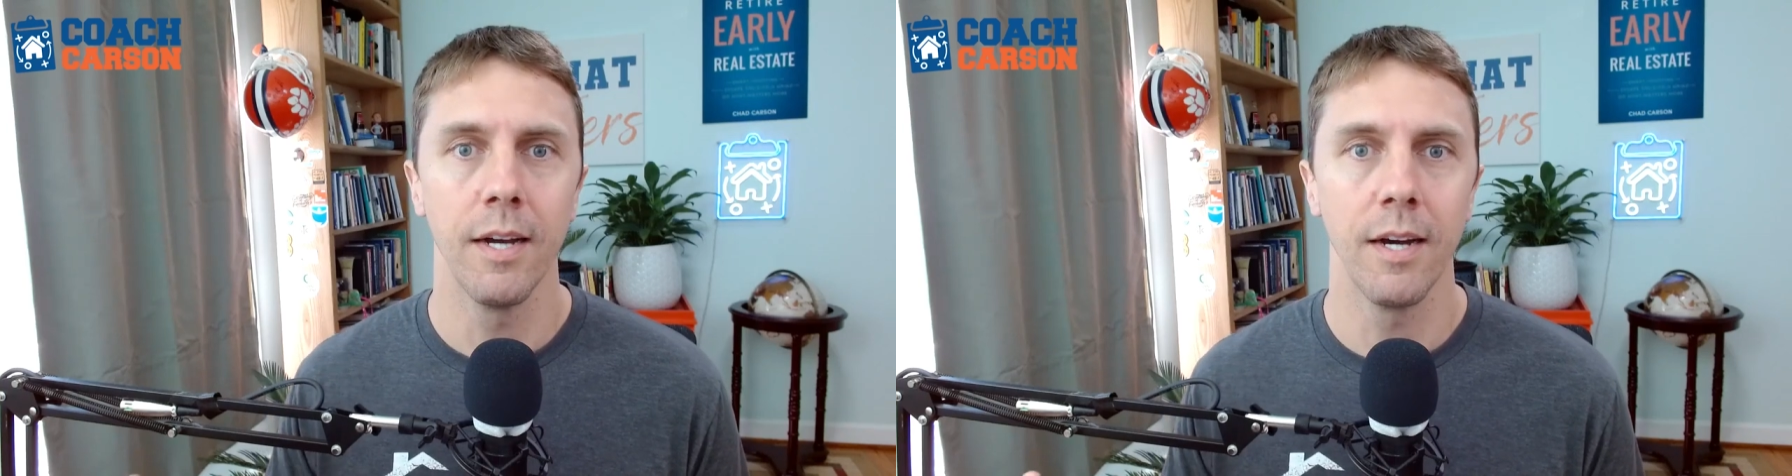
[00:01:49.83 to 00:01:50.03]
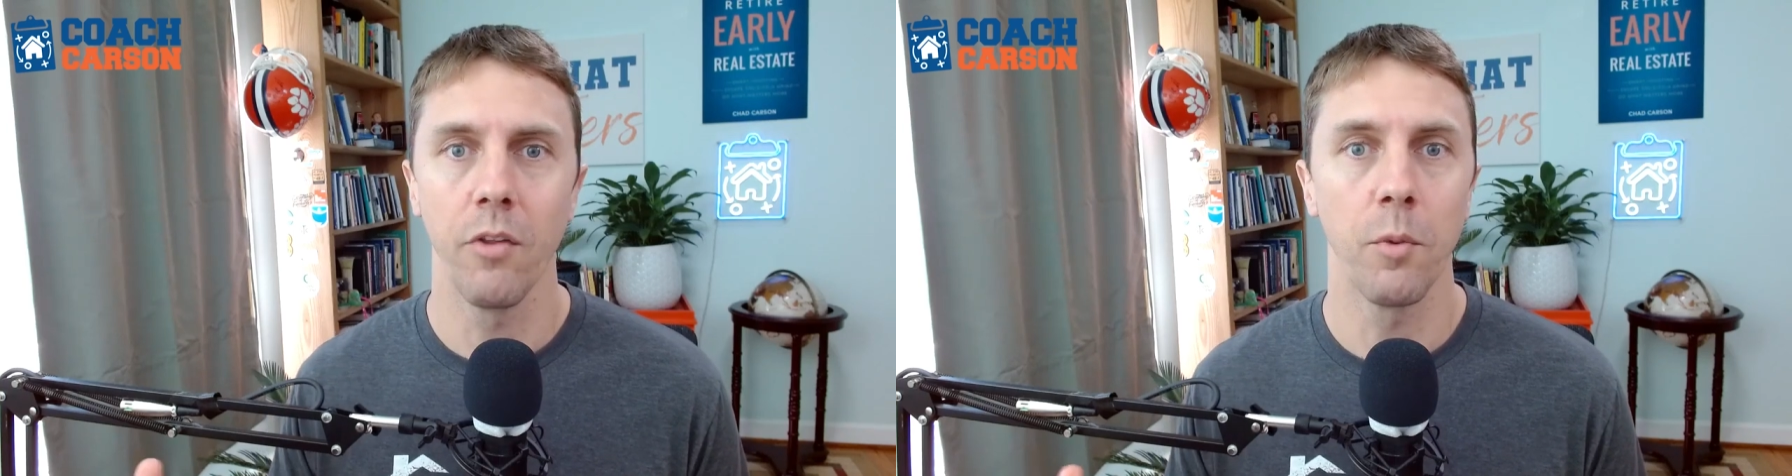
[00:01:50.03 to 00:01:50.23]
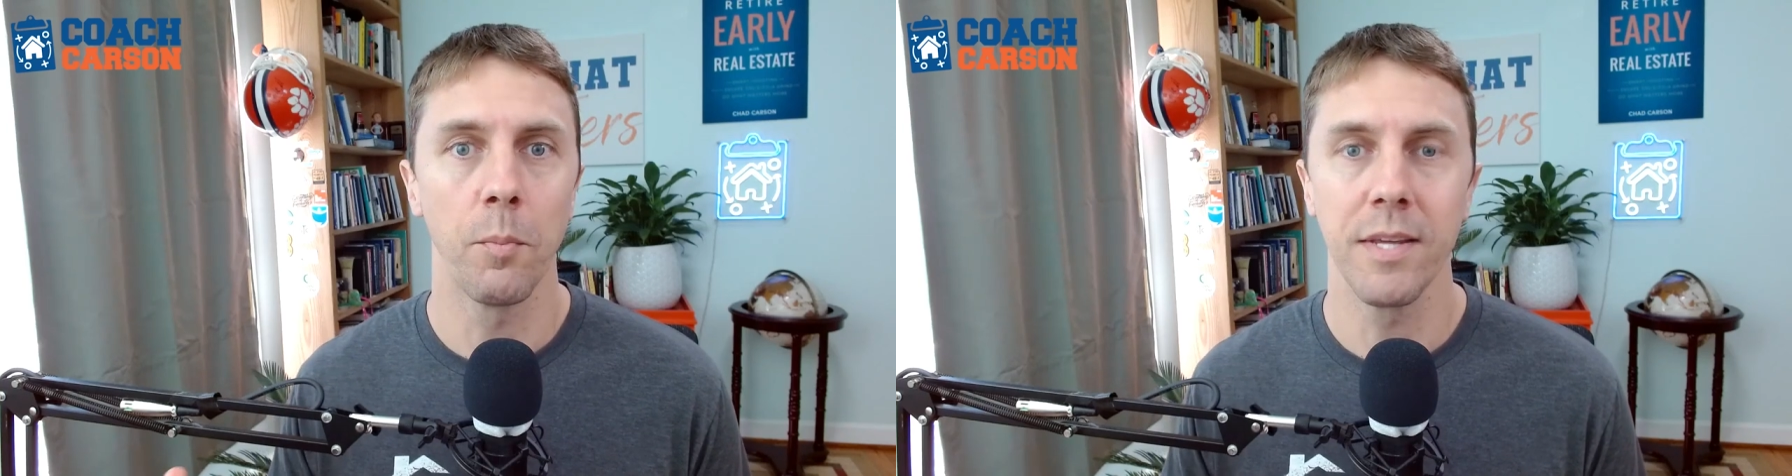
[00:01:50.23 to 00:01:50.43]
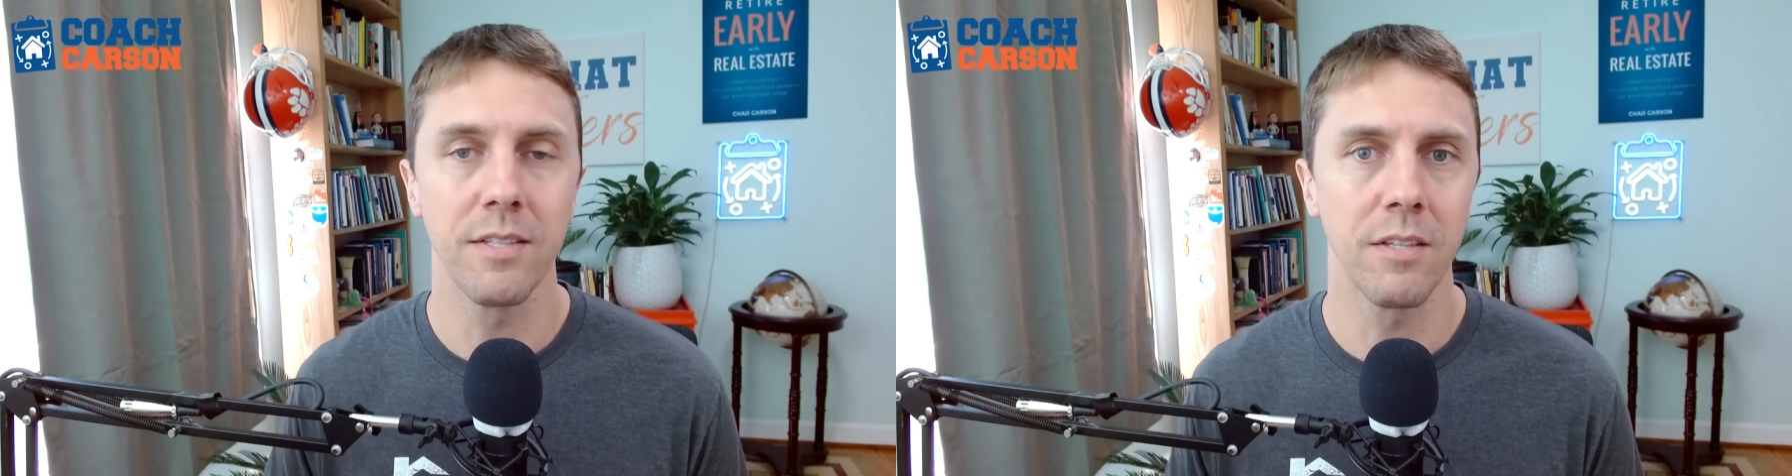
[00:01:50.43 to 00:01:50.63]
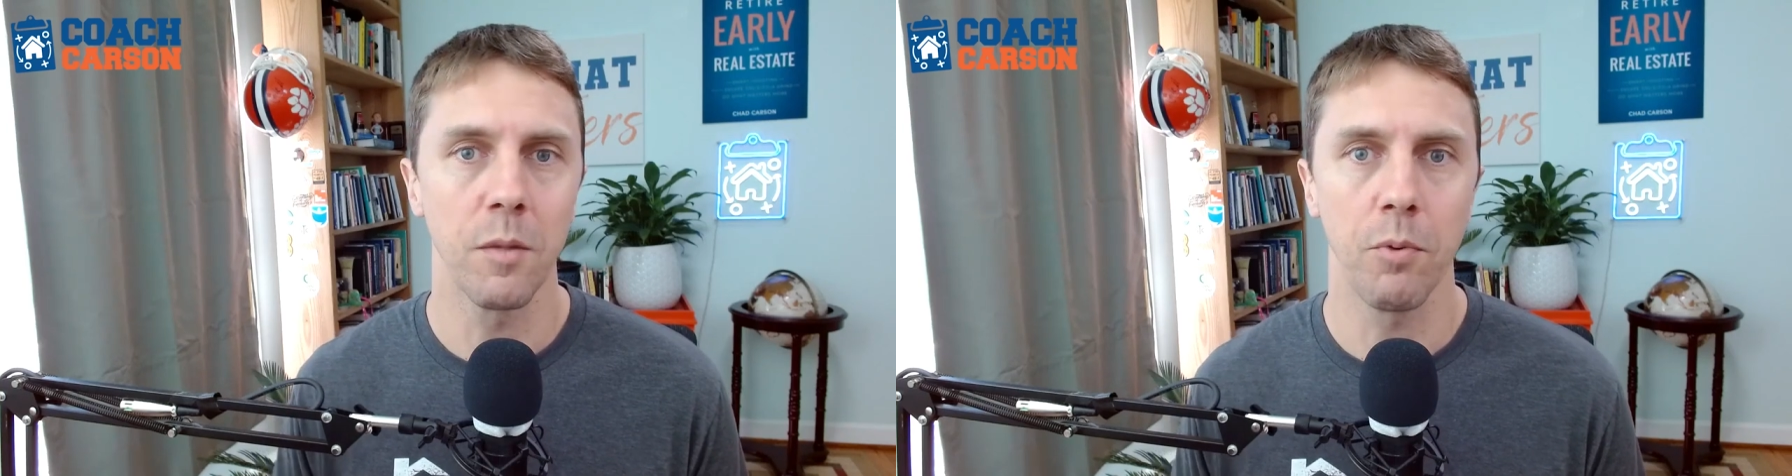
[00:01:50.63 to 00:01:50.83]
uh, other
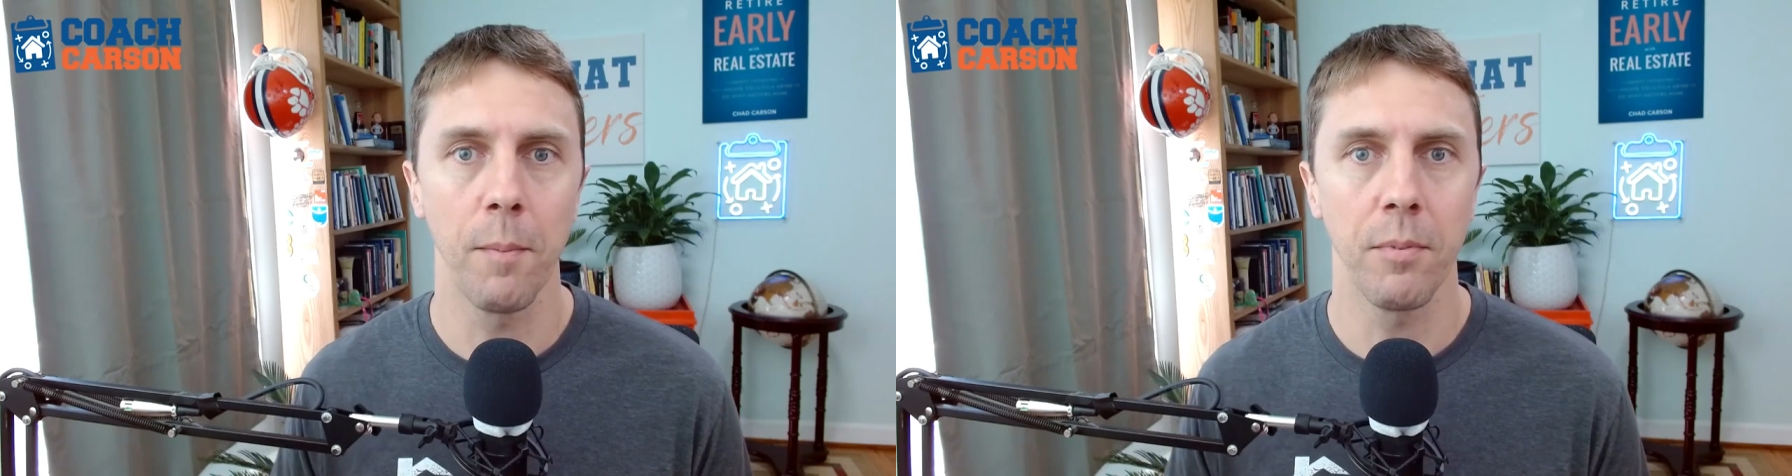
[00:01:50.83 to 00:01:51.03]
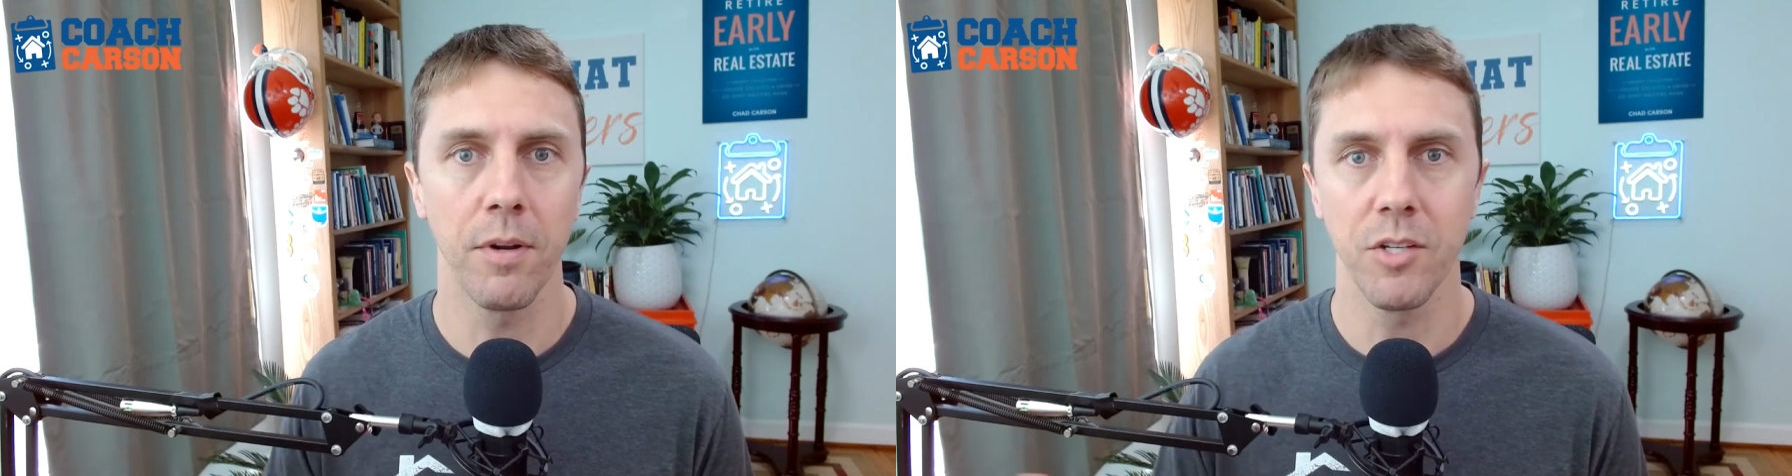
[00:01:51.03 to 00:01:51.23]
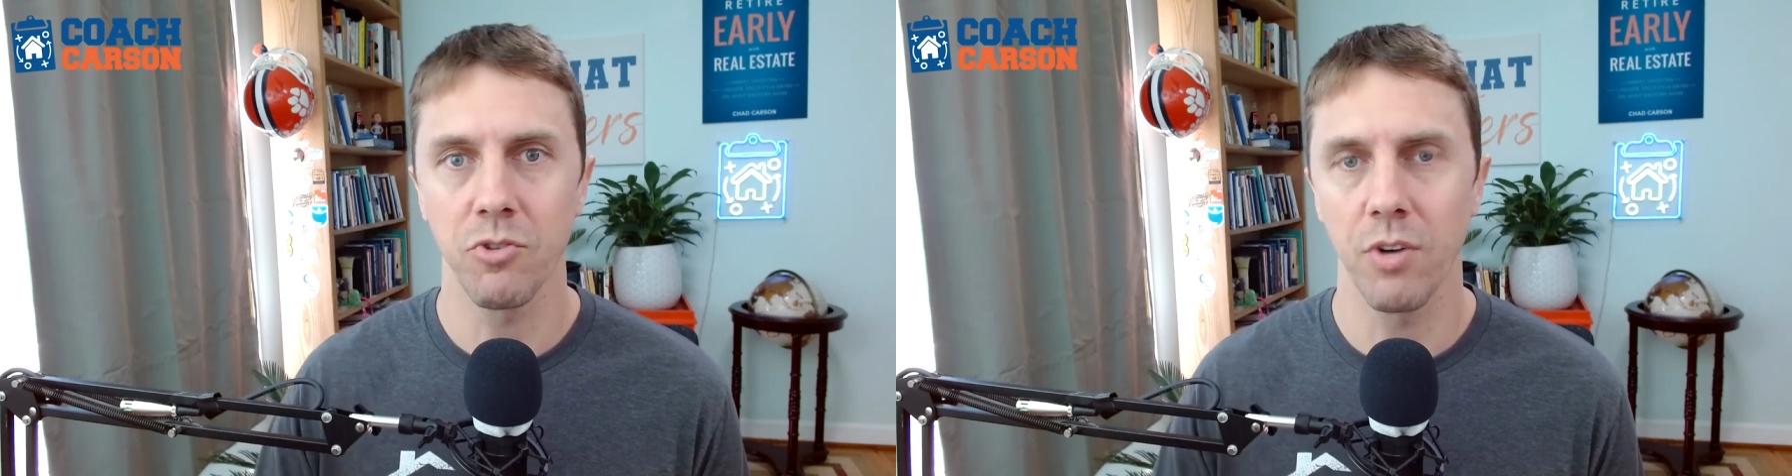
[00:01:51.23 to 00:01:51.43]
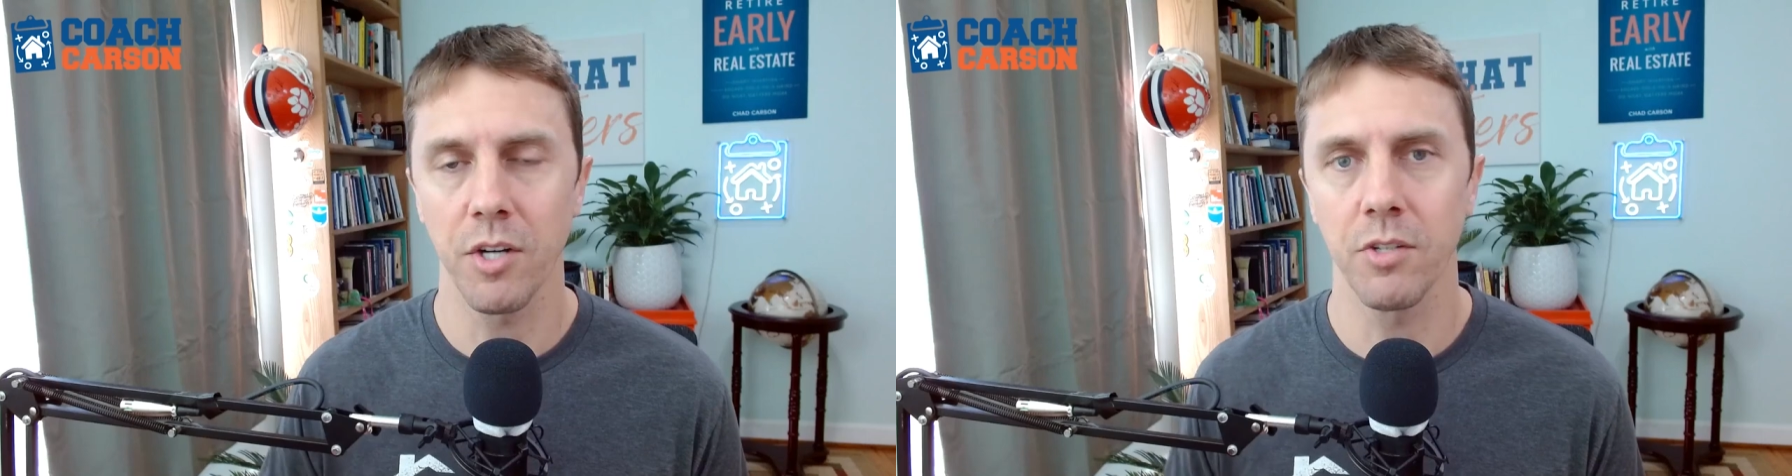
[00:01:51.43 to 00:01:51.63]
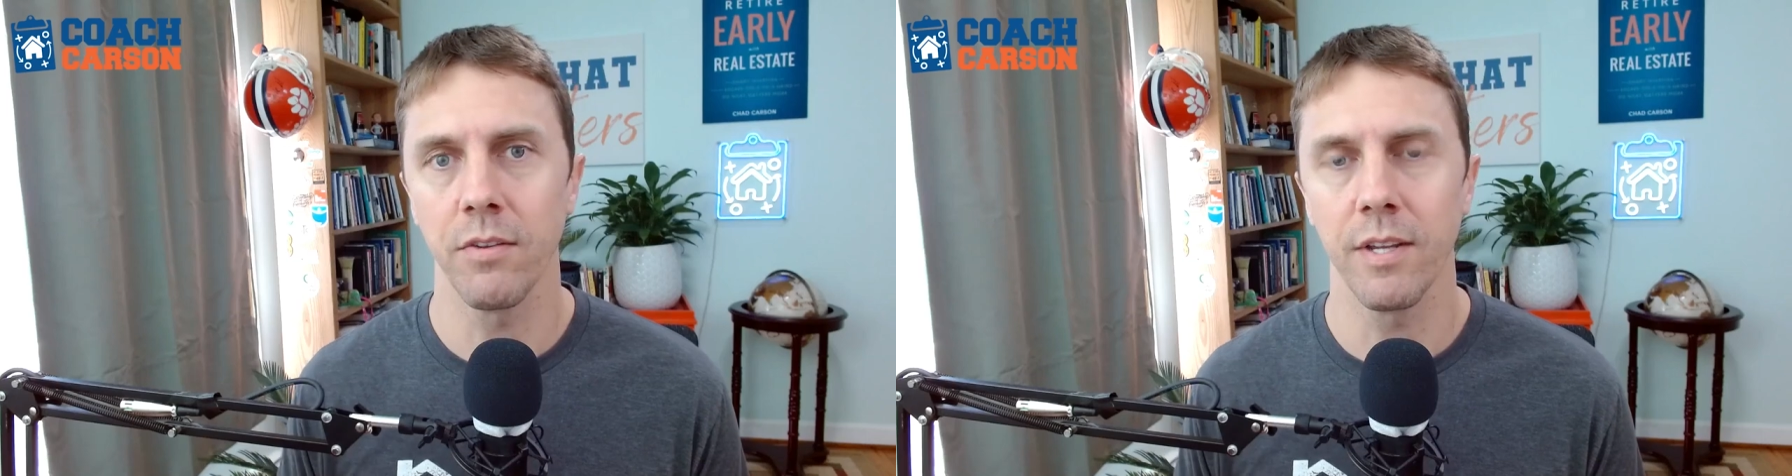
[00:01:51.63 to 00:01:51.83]
pieces of the property
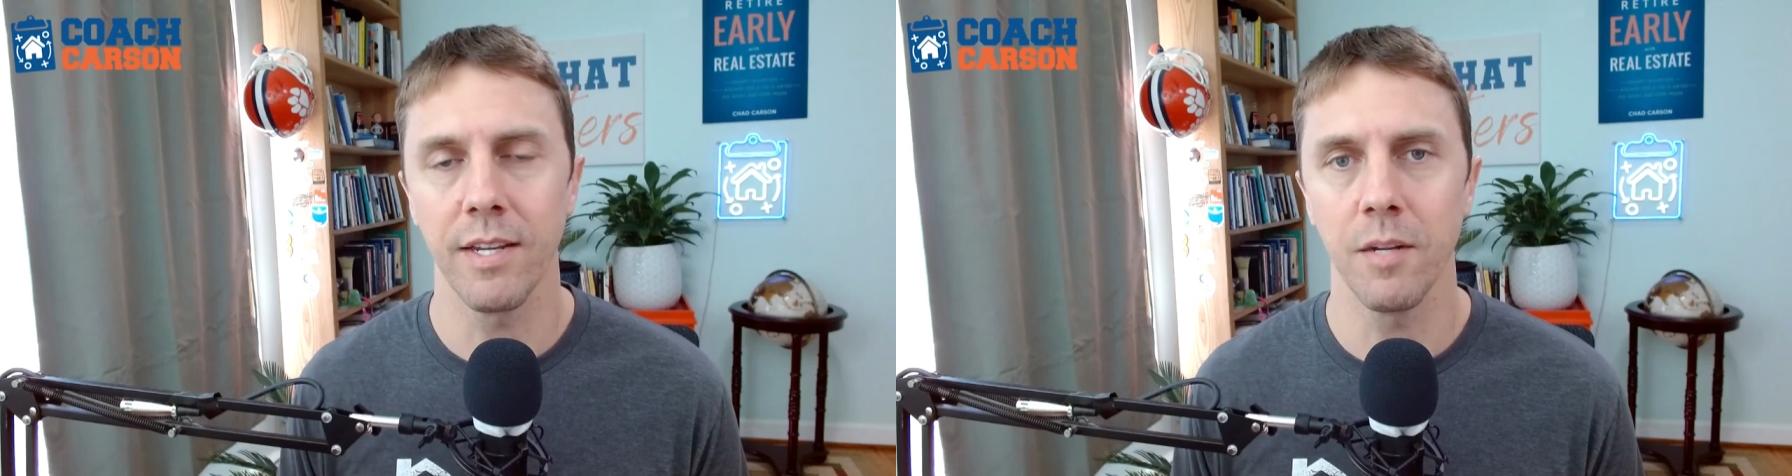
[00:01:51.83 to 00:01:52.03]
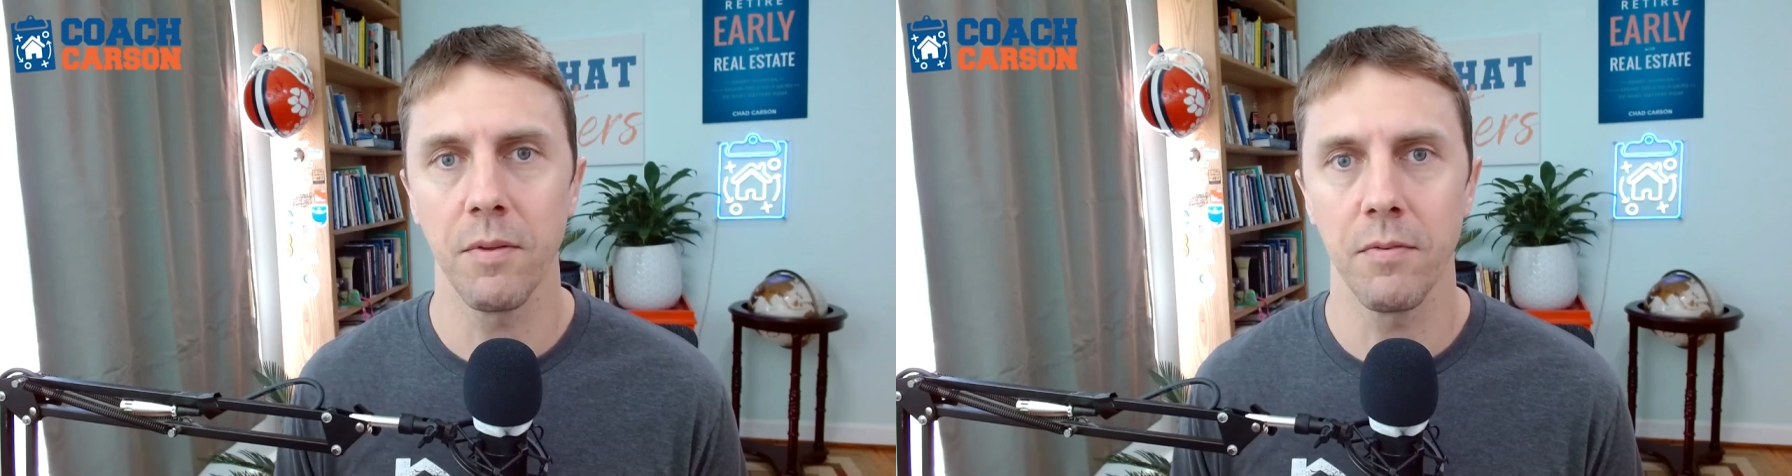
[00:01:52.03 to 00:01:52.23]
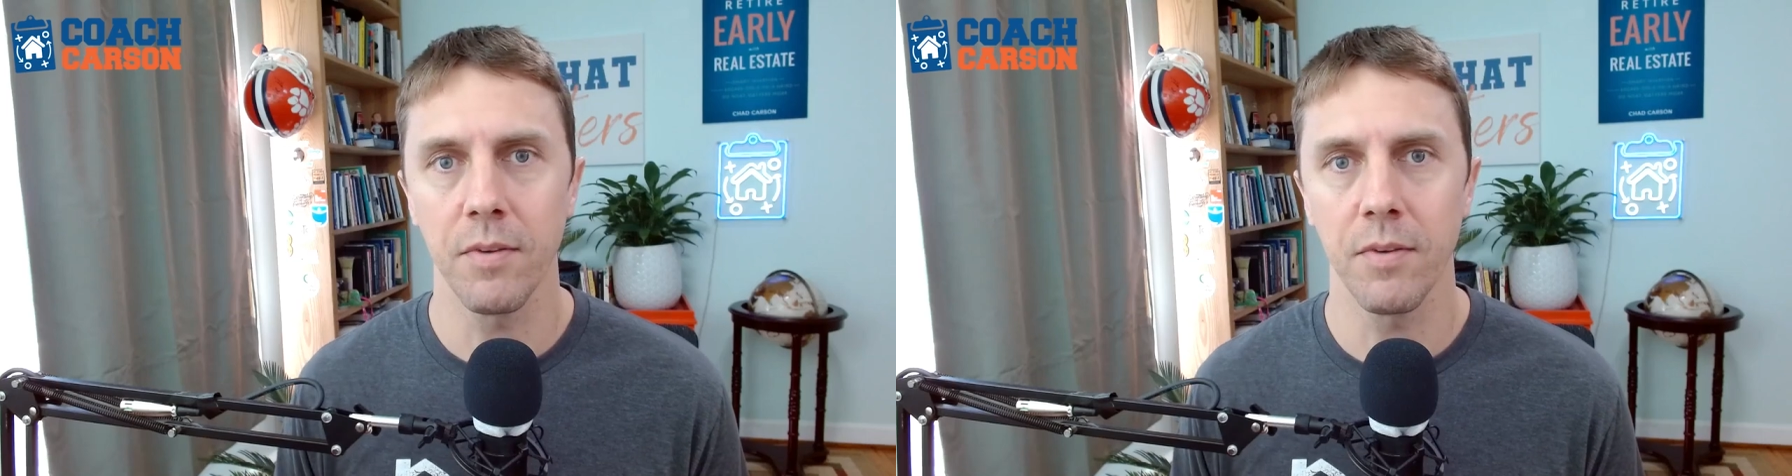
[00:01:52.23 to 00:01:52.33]
structure that need to be